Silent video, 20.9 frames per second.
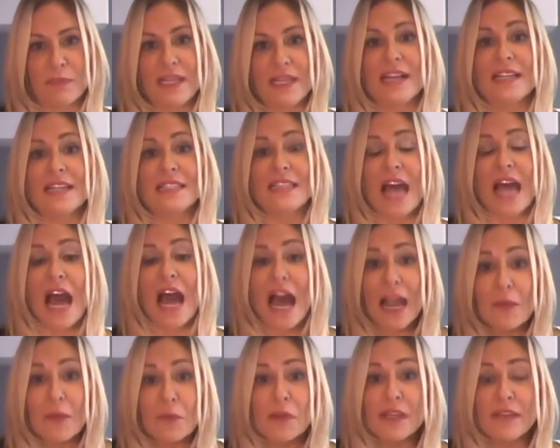because
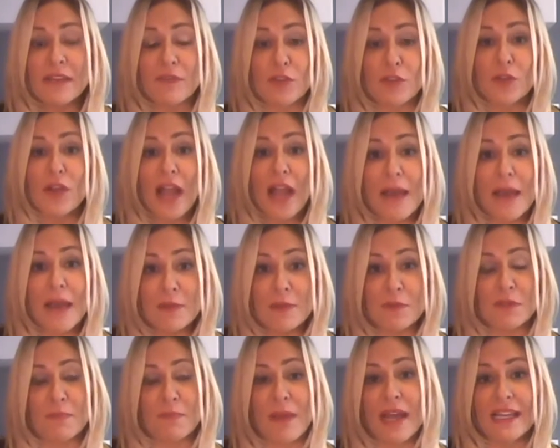I want to, if they're
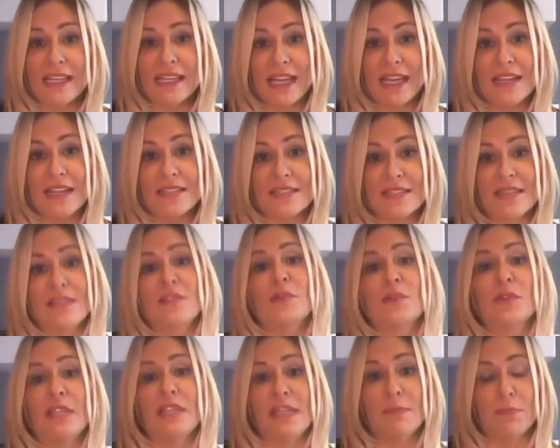happy with my guests, then
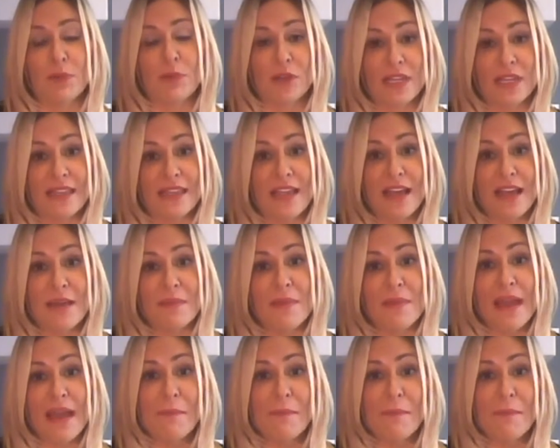they'll keep booking them,